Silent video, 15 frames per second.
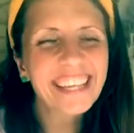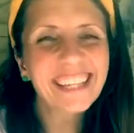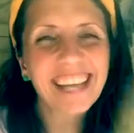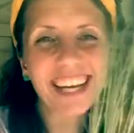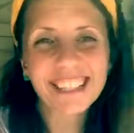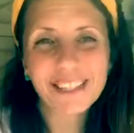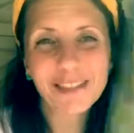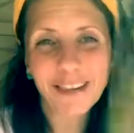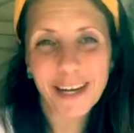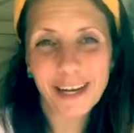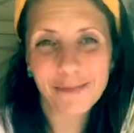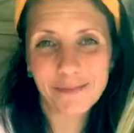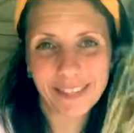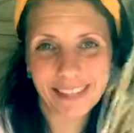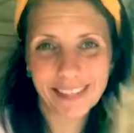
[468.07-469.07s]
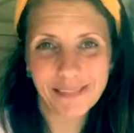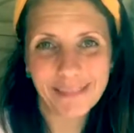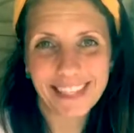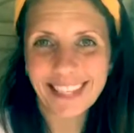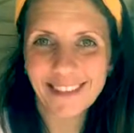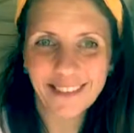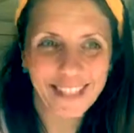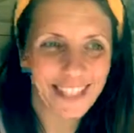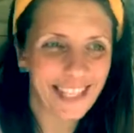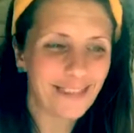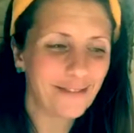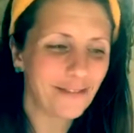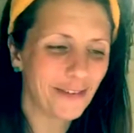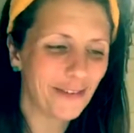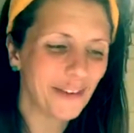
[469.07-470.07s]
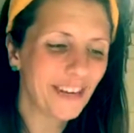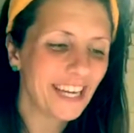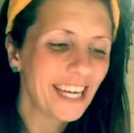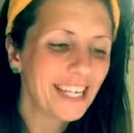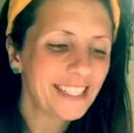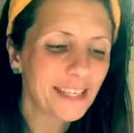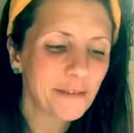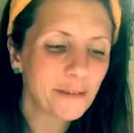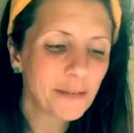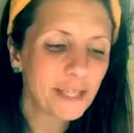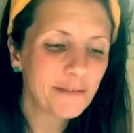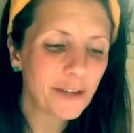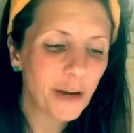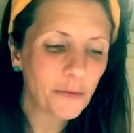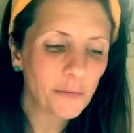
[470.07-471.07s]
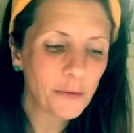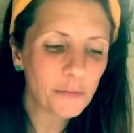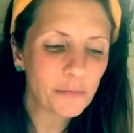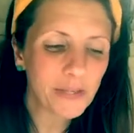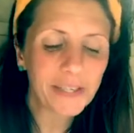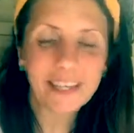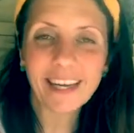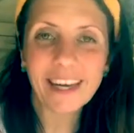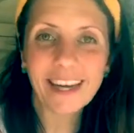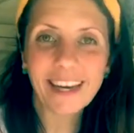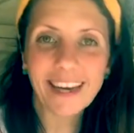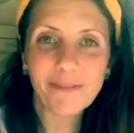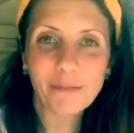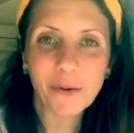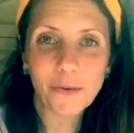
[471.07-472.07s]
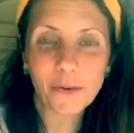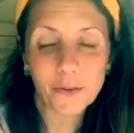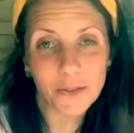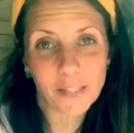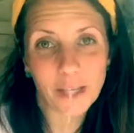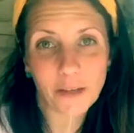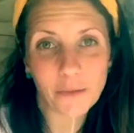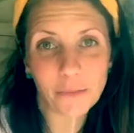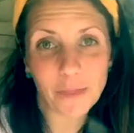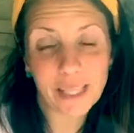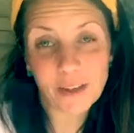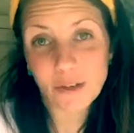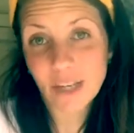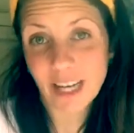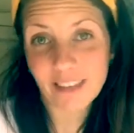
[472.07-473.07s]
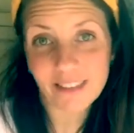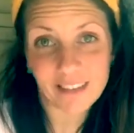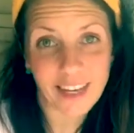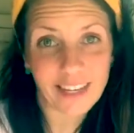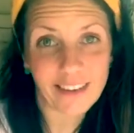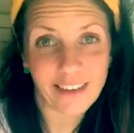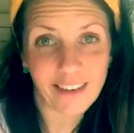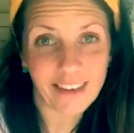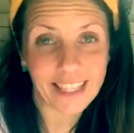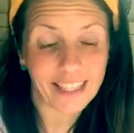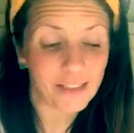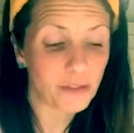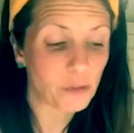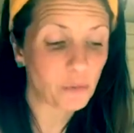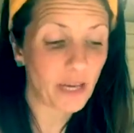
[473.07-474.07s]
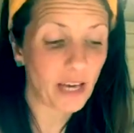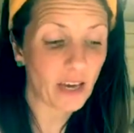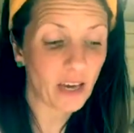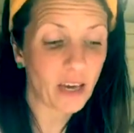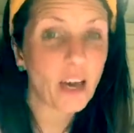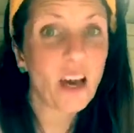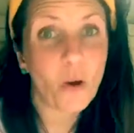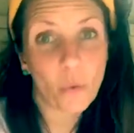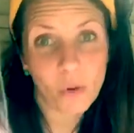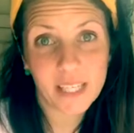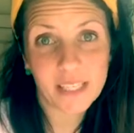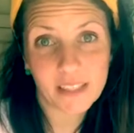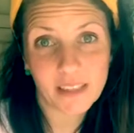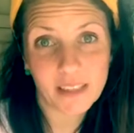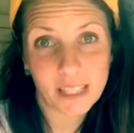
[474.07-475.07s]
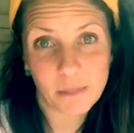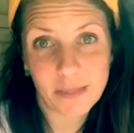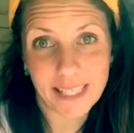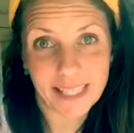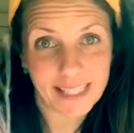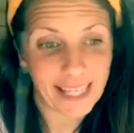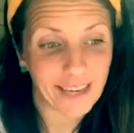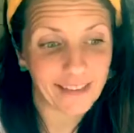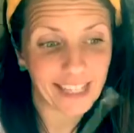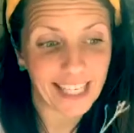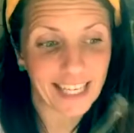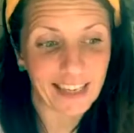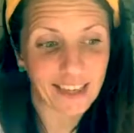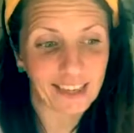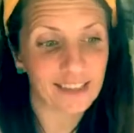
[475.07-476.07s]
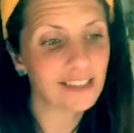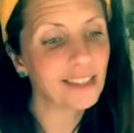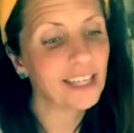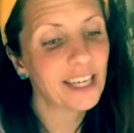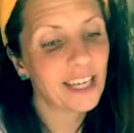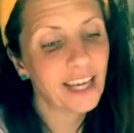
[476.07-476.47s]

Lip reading: that's what I'm going to be using it for. So we've got a wood burner, but also we cook outside a lot in the summer when it's not tipping it down in England.